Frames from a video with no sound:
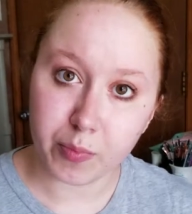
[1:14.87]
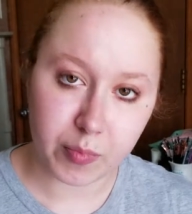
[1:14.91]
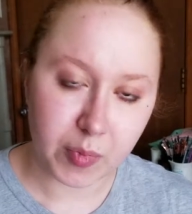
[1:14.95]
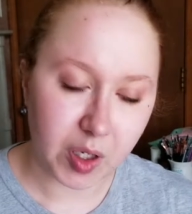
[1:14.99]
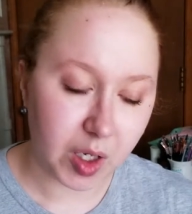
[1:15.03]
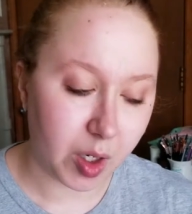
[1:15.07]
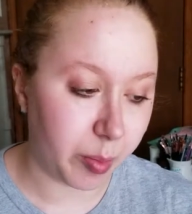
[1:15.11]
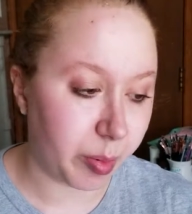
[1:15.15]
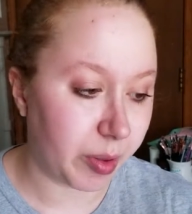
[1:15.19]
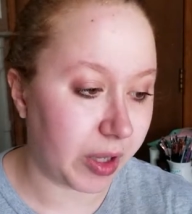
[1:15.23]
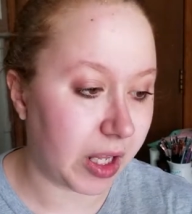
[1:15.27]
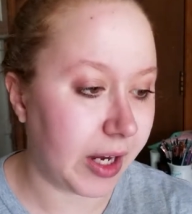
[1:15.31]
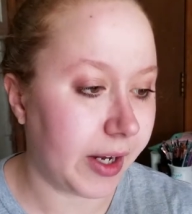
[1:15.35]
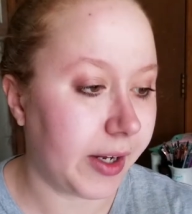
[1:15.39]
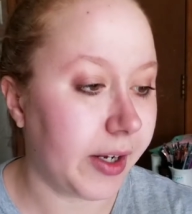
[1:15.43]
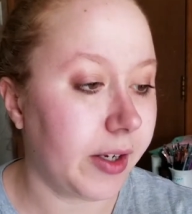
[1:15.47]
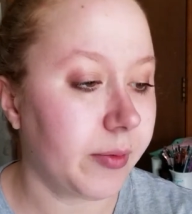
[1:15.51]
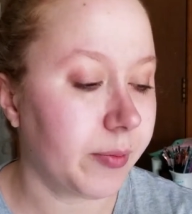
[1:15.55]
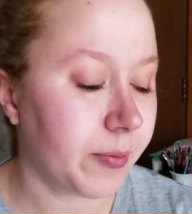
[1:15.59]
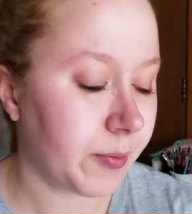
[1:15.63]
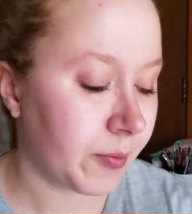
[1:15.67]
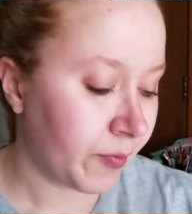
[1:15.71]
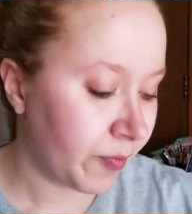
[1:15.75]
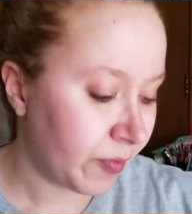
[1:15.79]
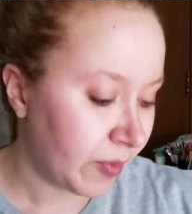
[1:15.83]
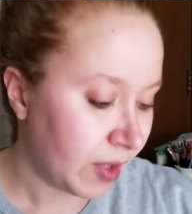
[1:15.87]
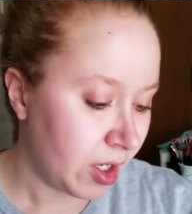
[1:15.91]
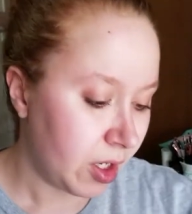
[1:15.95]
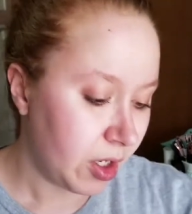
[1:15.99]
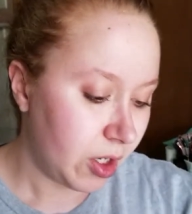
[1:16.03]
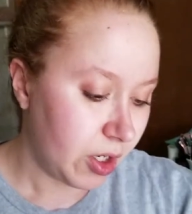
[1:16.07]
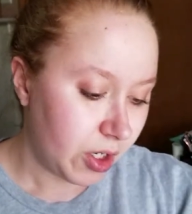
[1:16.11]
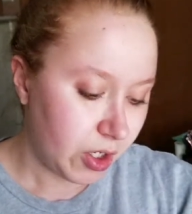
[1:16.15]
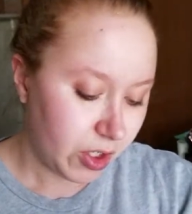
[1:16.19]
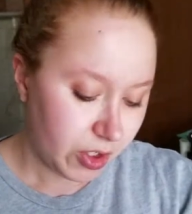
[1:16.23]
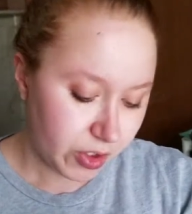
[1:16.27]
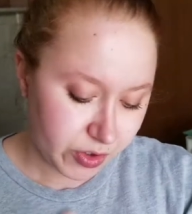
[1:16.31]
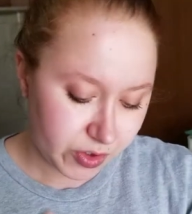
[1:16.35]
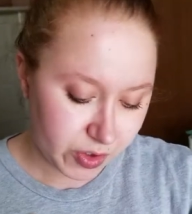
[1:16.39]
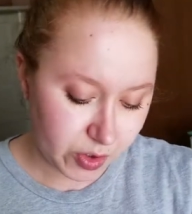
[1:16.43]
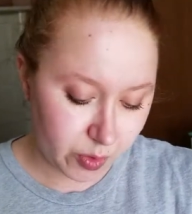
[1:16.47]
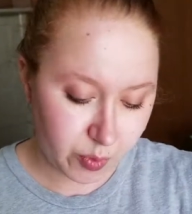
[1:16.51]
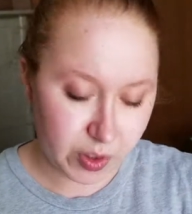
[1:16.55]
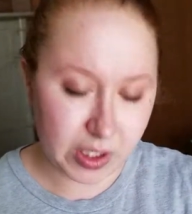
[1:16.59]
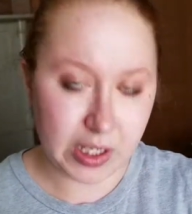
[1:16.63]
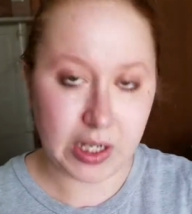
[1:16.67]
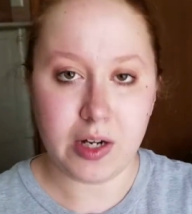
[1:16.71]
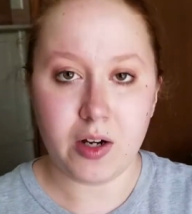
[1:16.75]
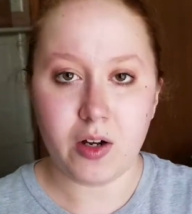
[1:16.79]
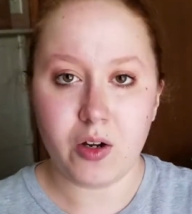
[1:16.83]
apply it. So what
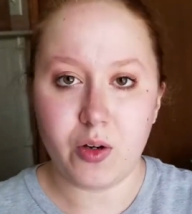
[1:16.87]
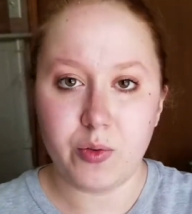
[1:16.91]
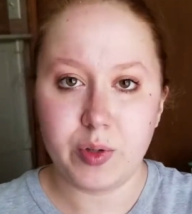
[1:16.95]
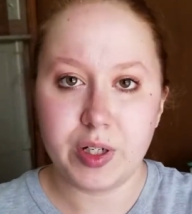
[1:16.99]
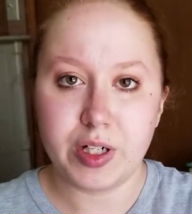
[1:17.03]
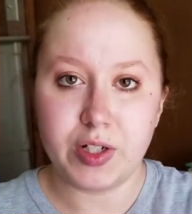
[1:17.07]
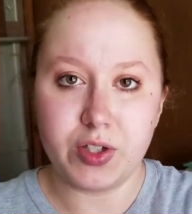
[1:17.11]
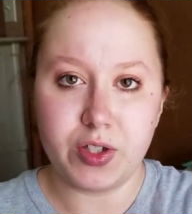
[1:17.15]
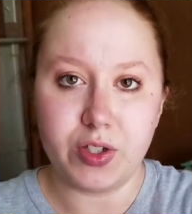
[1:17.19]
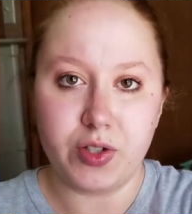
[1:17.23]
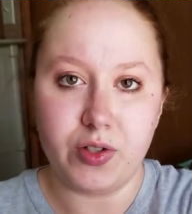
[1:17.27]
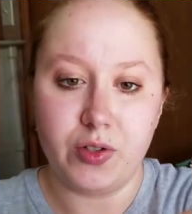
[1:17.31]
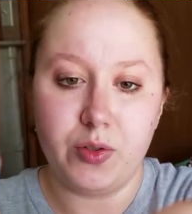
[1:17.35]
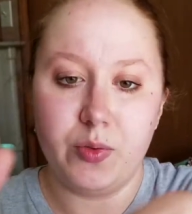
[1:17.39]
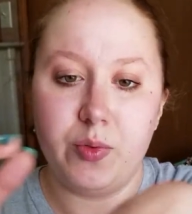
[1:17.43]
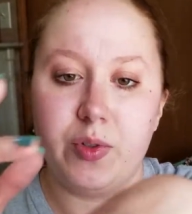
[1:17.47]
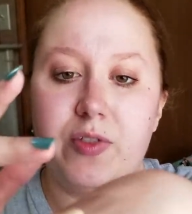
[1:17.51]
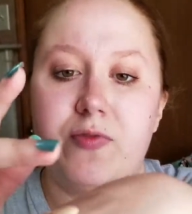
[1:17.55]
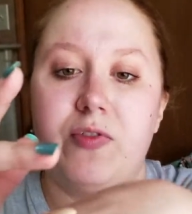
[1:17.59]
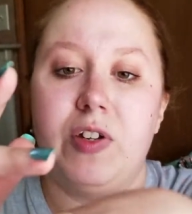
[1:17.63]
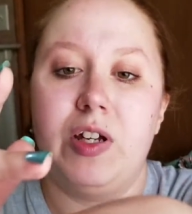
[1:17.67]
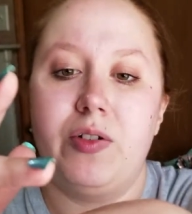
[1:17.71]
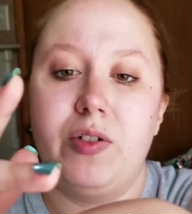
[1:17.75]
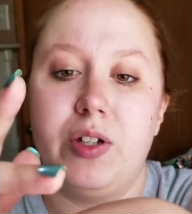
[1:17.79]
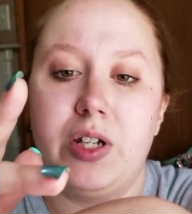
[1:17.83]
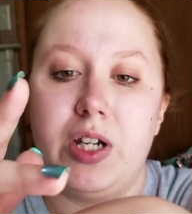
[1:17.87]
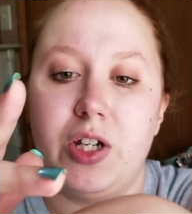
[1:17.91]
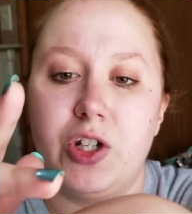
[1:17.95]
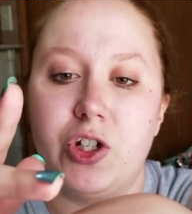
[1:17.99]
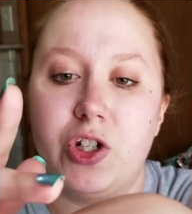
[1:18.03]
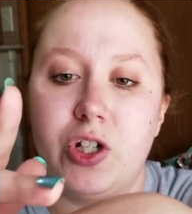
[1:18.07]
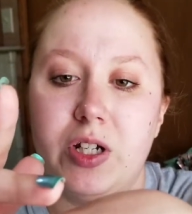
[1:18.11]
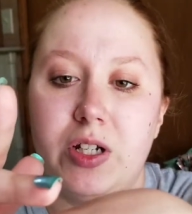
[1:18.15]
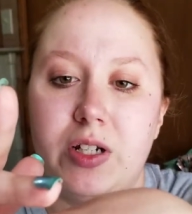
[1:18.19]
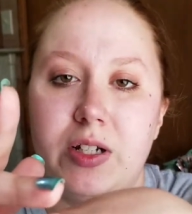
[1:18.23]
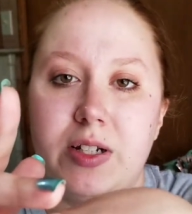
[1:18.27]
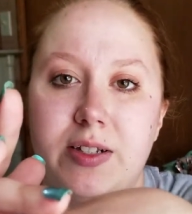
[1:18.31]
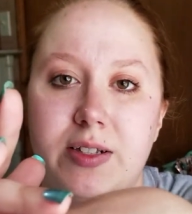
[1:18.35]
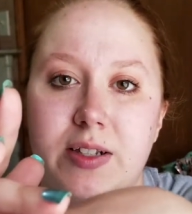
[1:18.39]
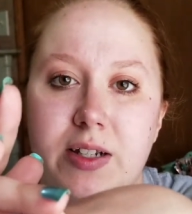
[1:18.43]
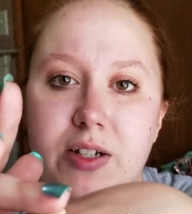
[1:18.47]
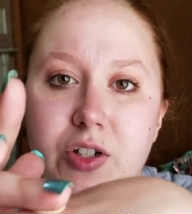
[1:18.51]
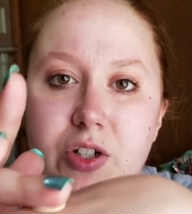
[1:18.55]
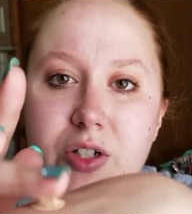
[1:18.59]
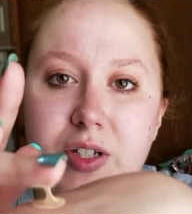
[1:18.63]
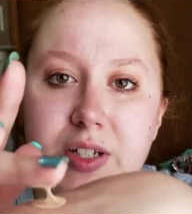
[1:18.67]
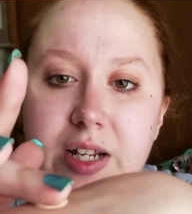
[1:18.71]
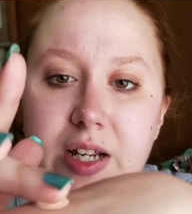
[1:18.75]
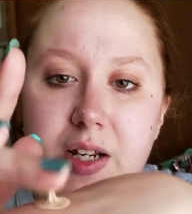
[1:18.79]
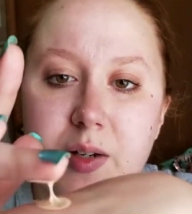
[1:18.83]
I always do with foundation is I
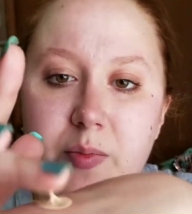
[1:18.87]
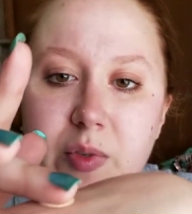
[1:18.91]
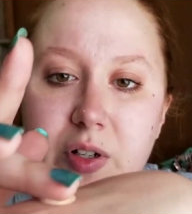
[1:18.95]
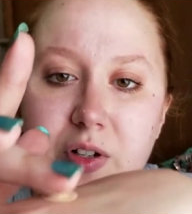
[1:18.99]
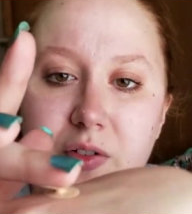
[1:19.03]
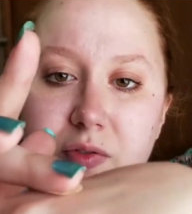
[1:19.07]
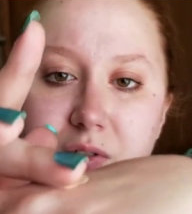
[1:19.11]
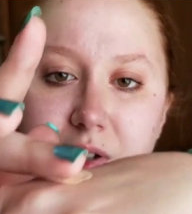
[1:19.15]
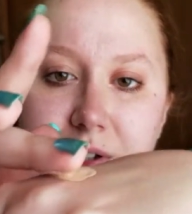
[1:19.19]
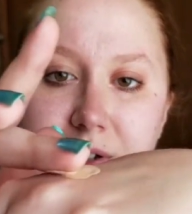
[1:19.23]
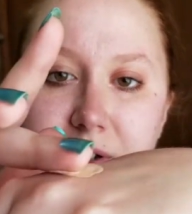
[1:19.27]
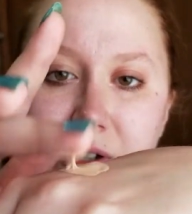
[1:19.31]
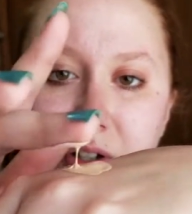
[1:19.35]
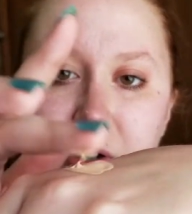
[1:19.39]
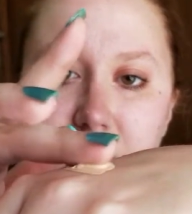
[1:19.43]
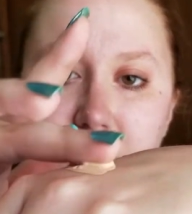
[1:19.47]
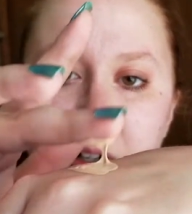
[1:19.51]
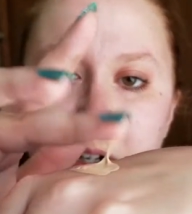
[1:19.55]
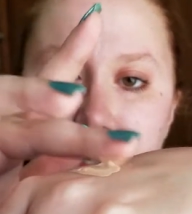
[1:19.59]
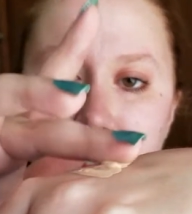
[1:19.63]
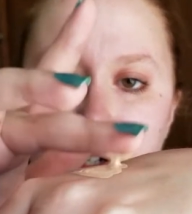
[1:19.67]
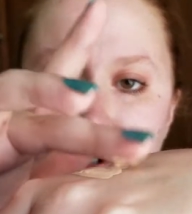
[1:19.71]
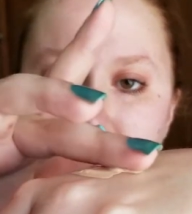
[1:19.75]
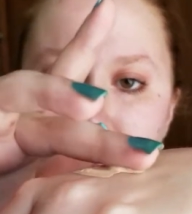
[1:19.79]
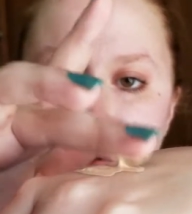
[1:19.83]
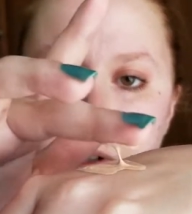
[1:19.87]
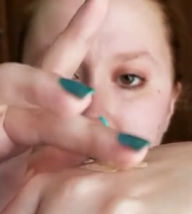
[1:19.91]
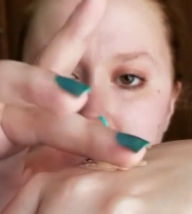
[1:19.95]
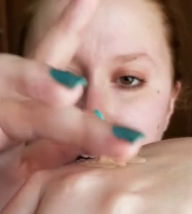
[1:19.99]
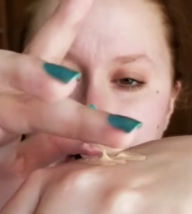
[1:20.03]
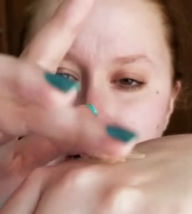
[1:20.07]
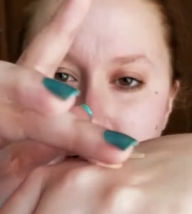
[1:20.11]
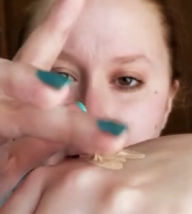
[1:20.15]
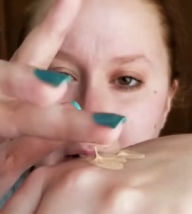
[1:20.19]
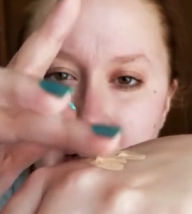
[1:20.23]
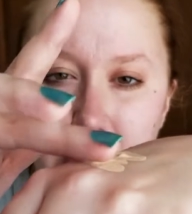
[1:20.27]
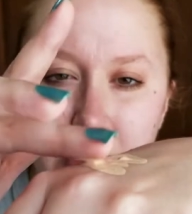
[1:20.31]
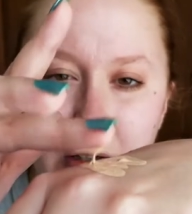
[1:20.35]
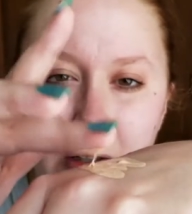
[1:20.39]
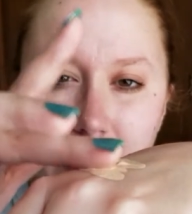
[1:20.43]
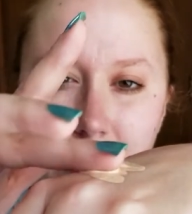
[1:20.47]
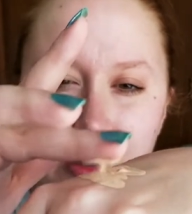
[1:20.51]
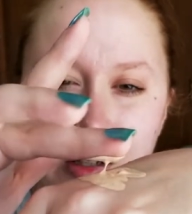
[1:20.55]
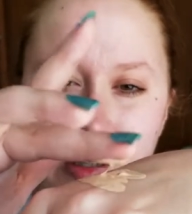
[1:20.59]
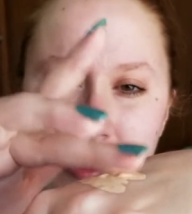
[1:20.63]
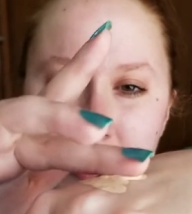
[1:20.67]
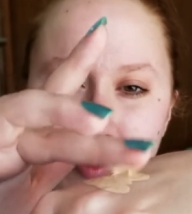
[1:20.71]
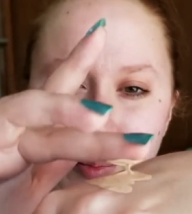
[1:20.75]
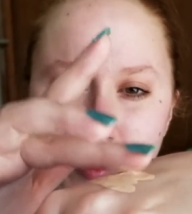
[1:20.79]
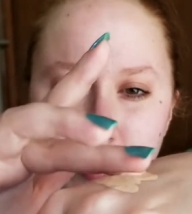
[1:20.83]
just take my finger and kind of
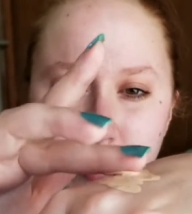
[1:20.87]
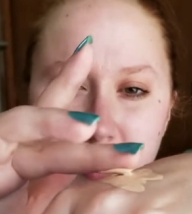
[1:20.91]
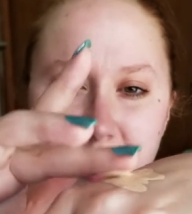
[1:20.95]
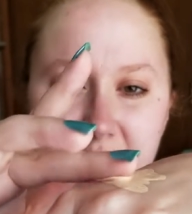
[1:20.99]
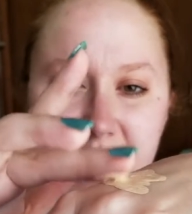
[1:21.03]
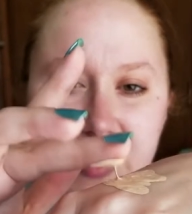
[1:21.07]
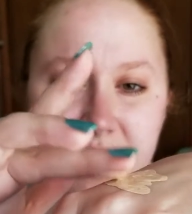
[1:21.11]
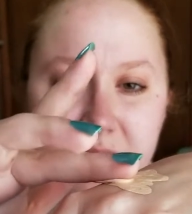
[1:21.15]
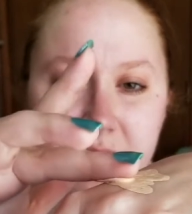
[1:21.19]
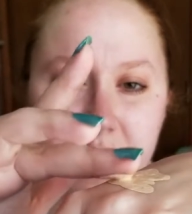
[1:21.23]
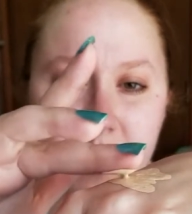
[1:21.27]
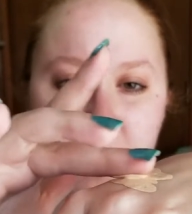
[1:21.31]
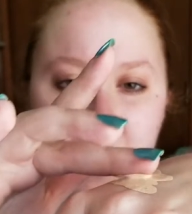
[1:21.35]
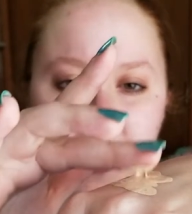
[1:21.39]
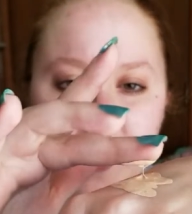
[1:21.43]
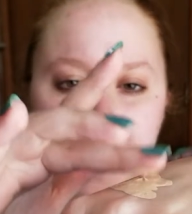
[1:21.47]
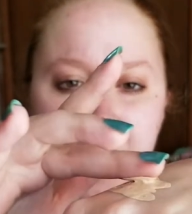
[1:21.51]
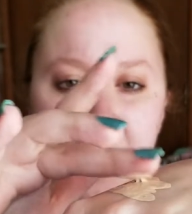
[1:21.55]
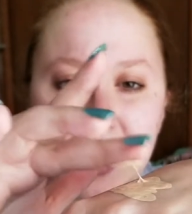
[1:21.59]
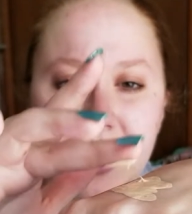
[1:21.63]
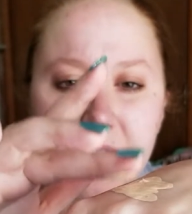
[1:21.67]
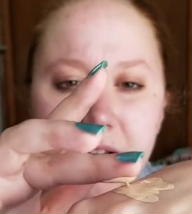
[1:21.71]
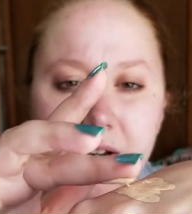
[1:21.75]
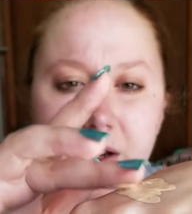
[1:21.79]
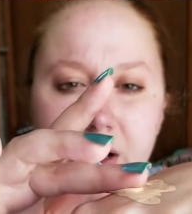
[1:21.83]
mix it up on my hand.